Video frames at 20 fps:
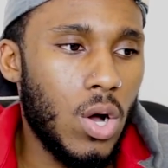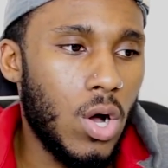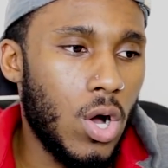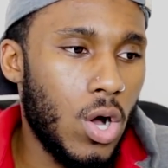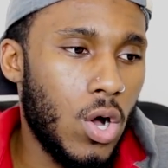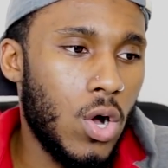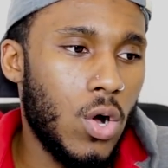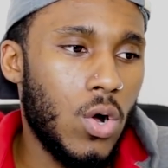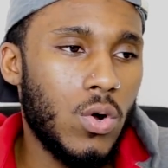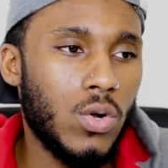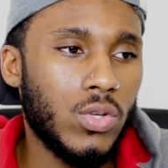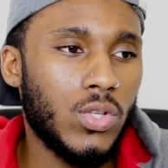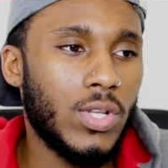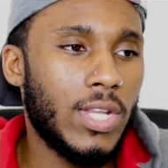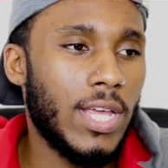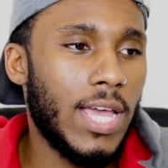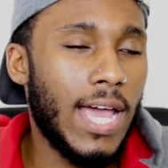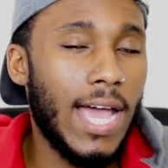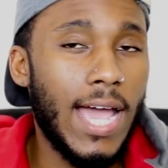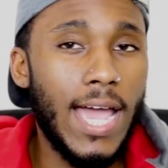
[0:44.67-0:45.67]
Oh, so
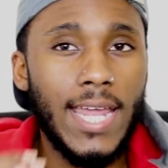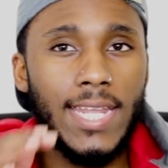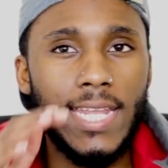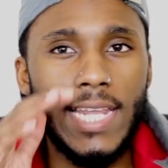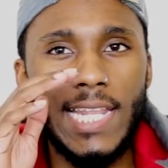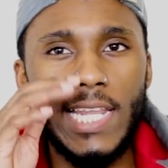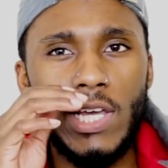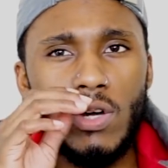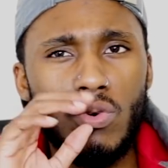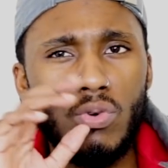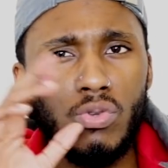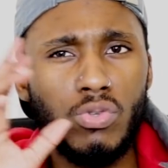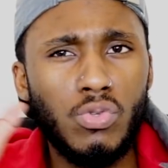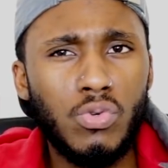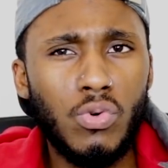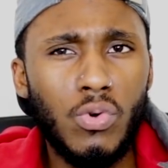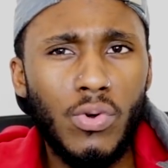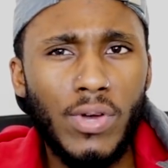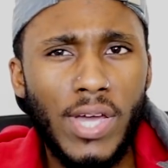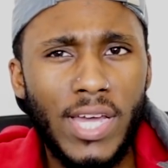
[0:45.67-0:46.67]
they had a little
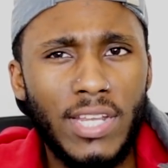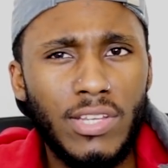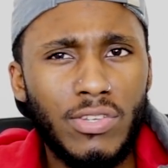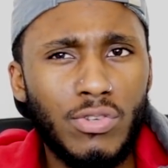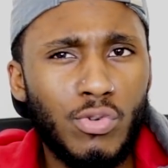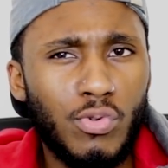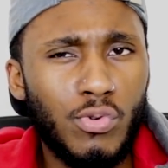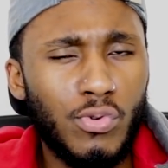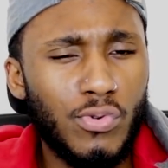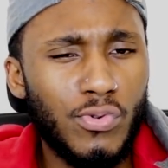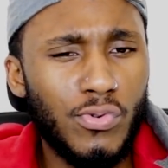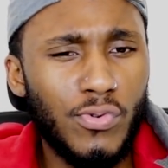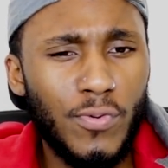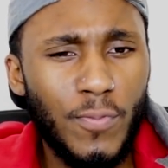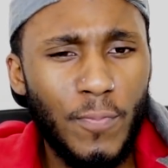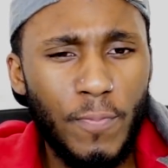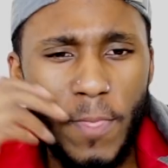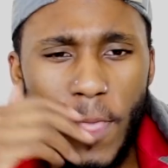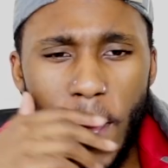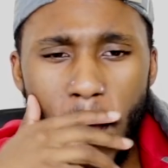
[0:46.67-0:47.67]
talk at the
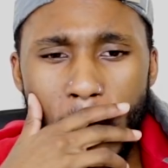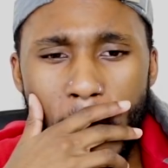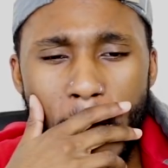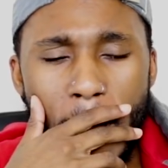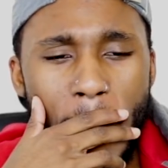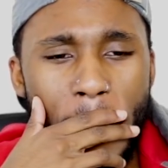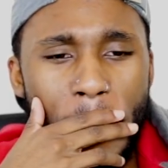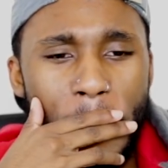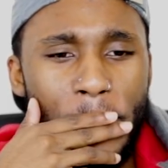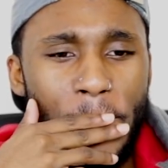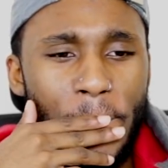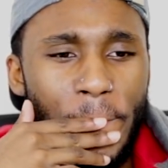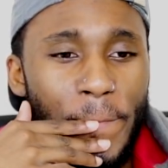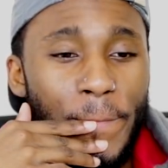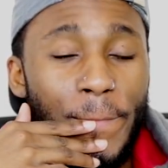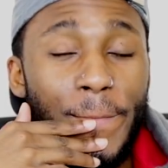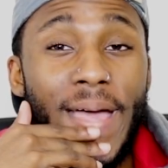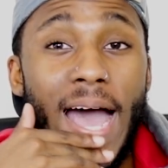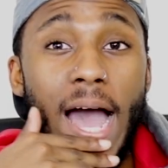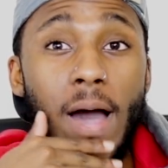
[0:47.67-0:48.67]
school. That
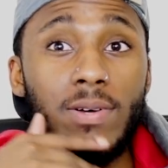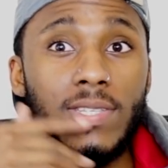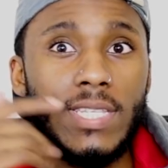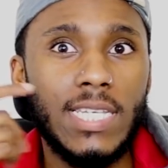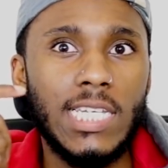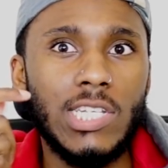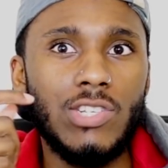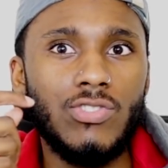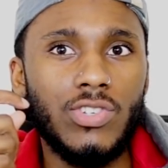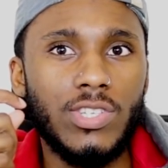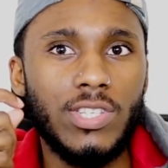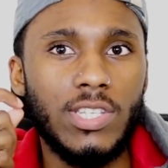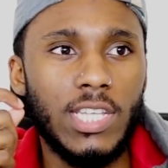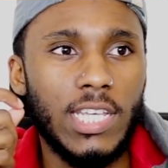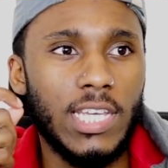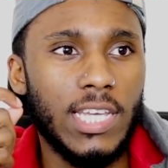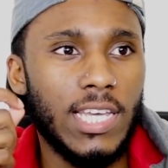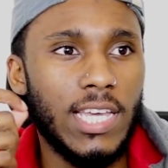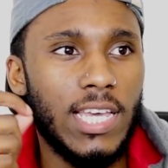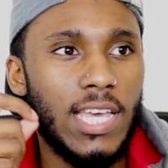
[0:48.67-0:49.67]
was
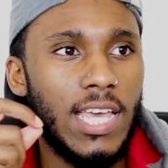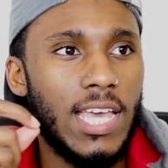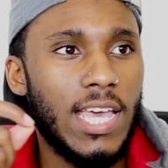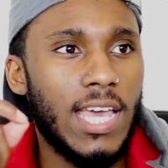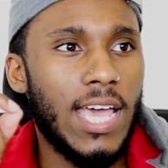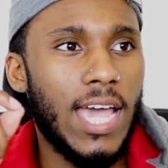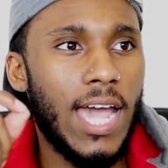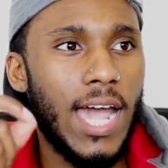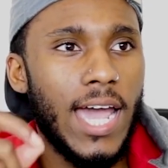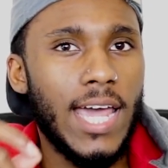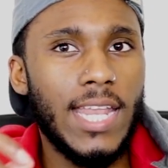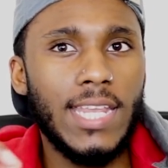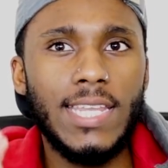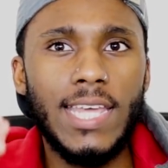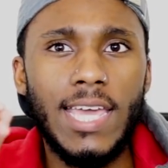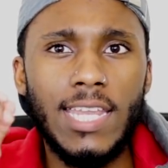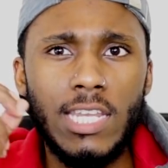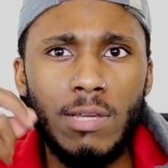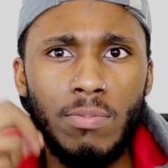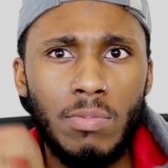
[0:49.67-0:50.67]
interesting. And
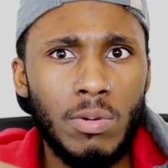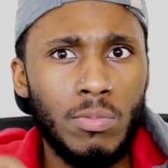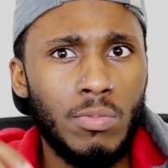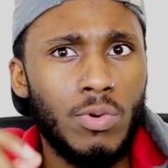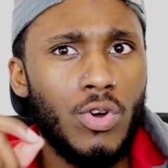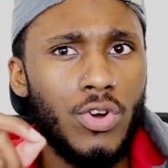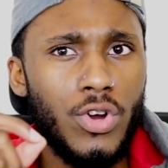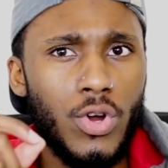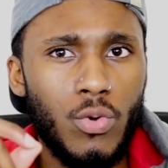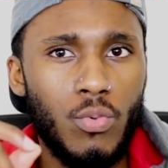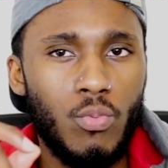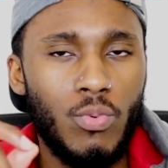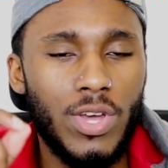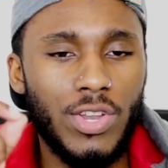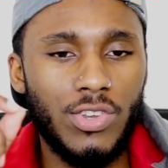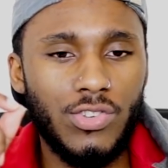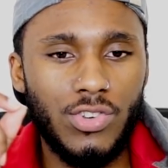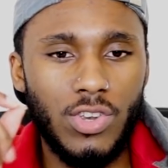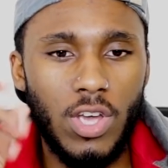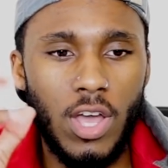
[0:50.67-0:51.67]
then the memorial,
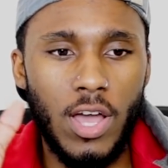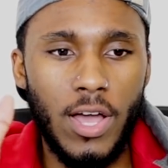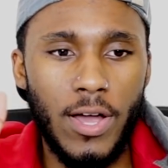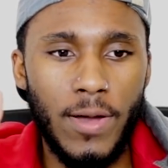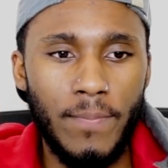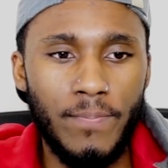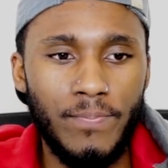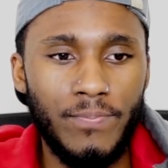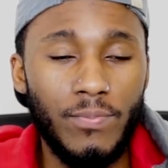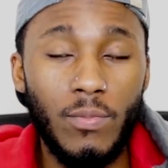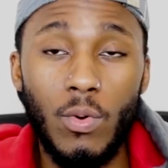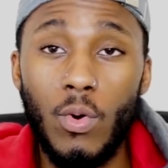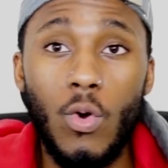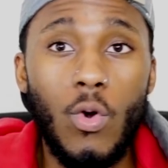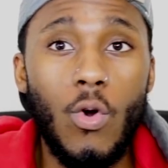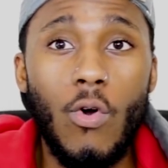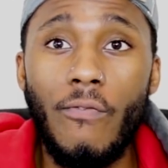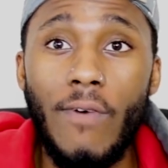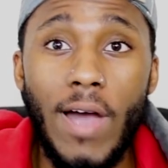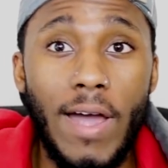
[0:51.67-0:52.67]
which
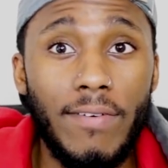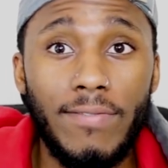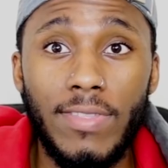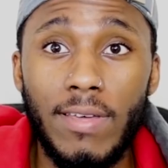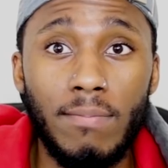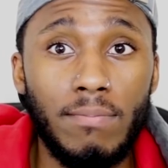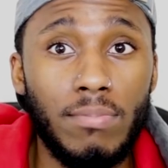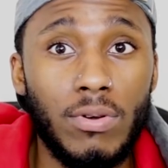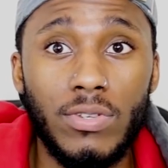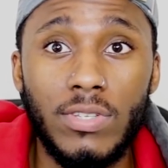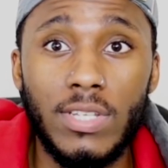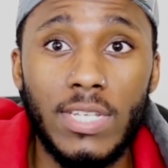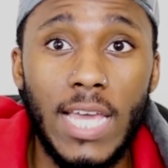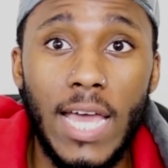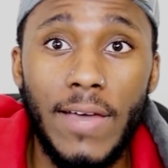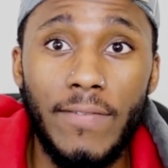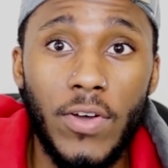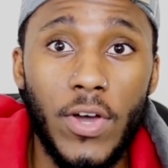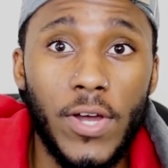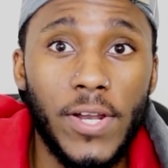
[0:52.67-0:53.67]
all 5 of them put
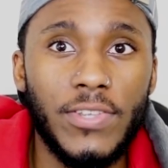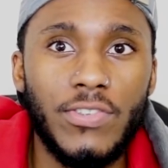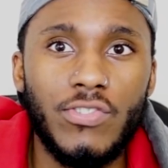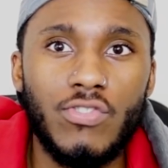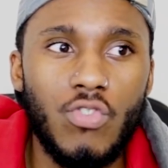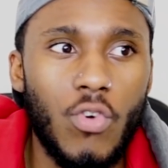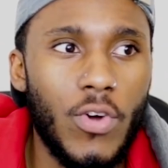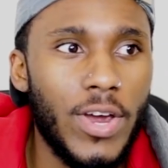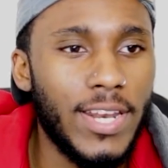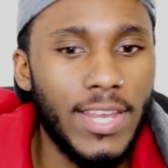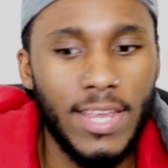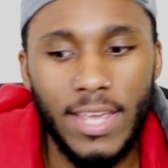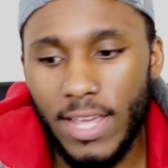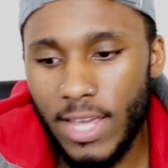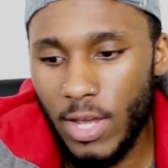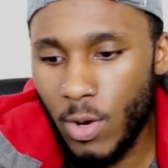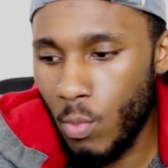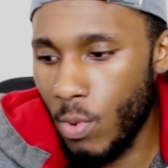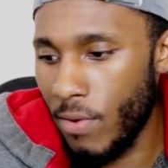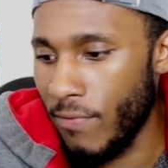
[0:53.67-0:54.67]
together, got destroyed
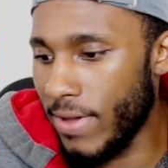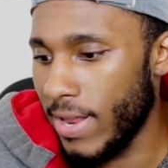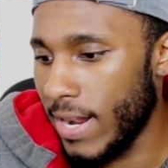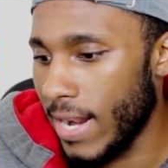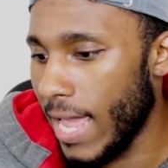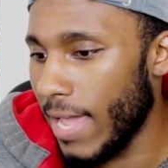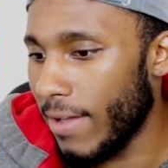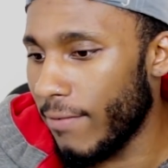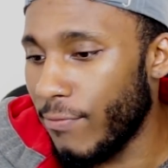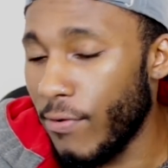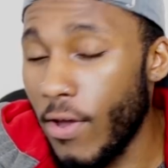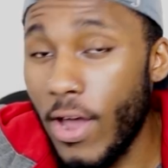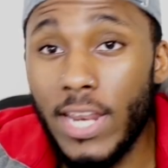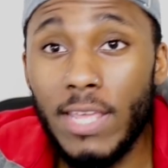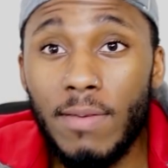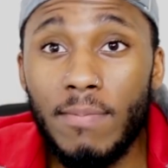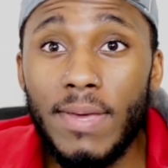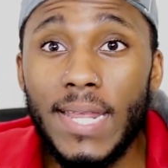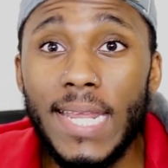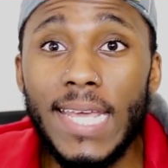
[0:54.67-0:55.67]
within like
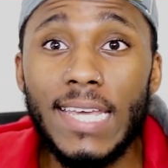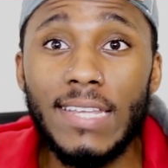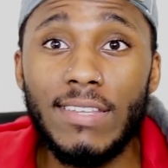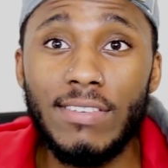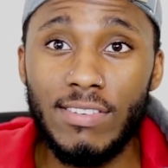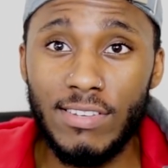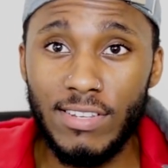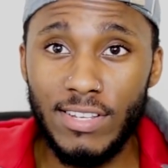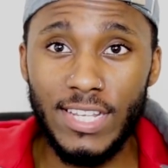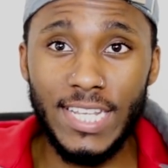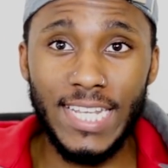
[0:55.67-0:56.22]
30 minutes.